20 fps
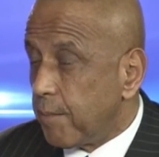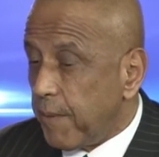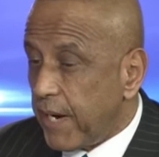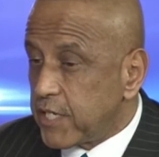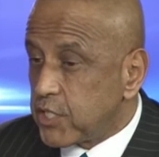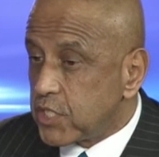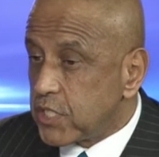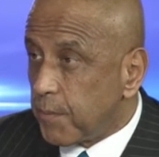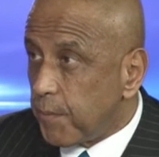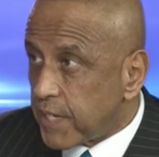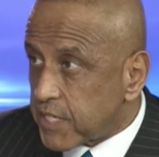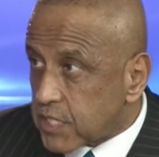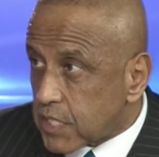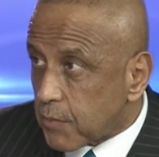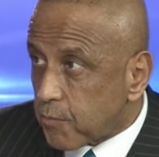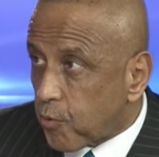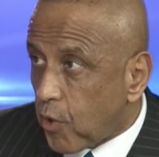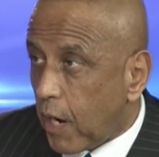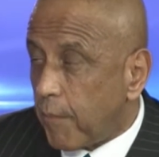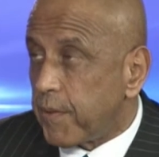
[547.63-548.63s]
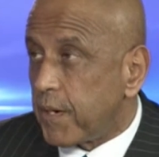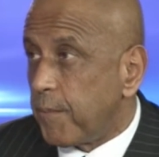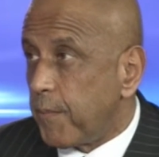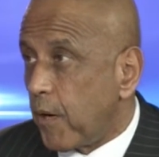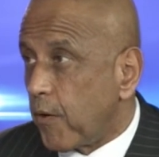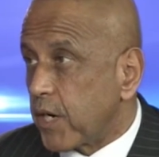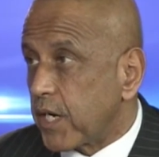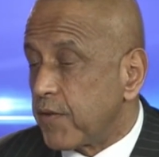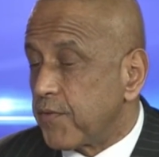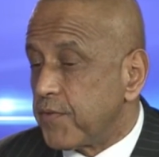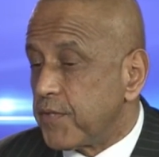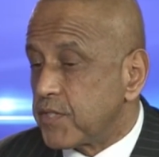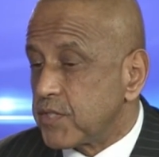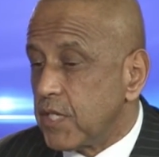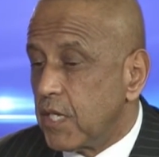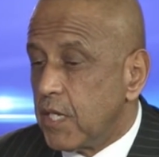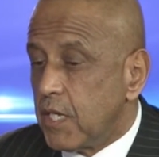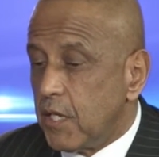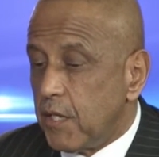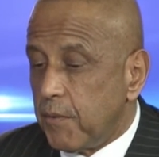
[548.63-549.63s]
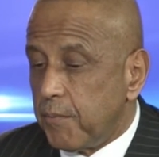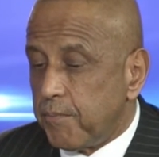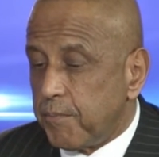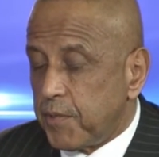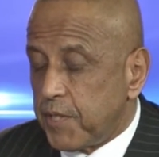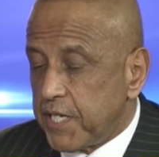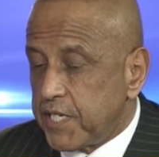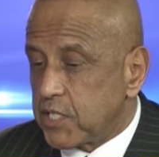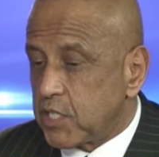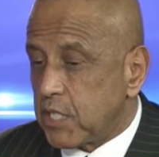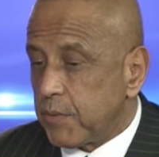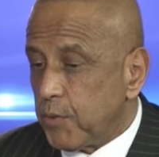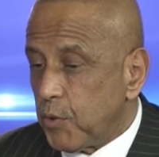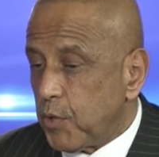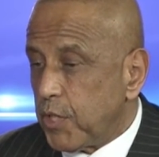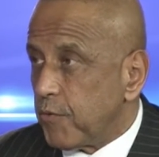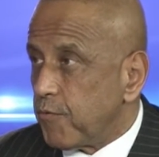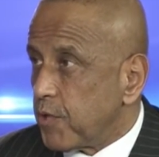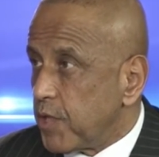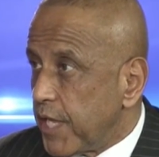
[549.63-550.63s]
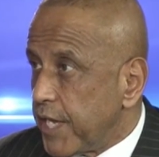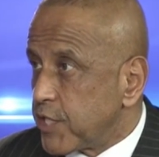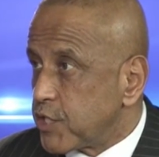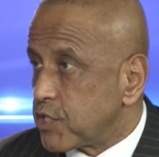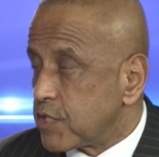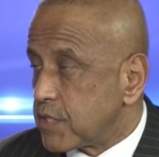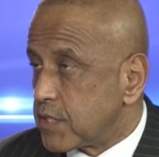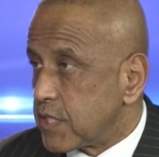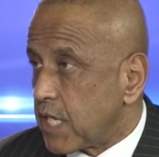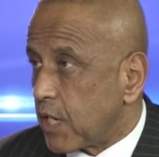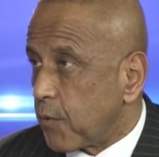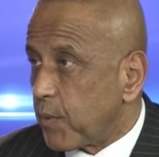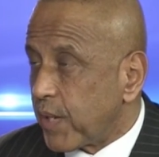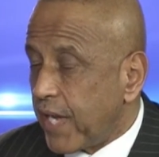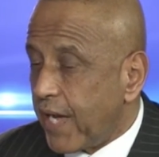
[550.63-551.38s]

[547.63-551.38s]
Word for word: major domestic problem in America, this police community relations thing.